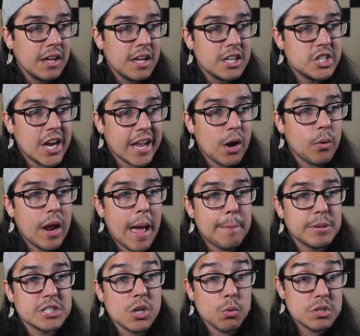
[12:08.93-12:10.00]
check out
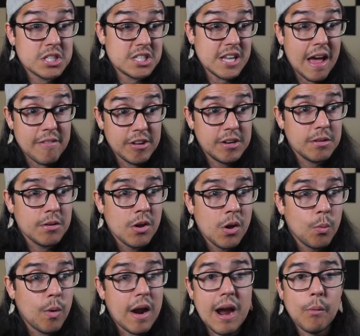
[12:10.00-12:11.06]
episode 7,
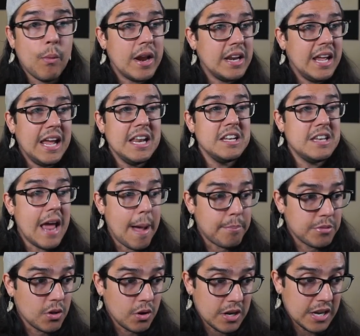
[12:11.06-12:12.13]
where I went in
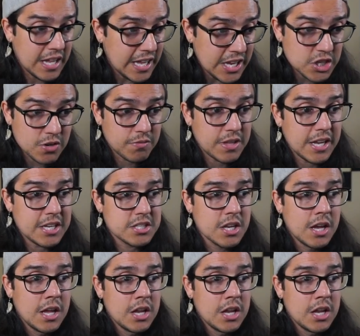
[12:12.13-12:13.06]
depth on each of these,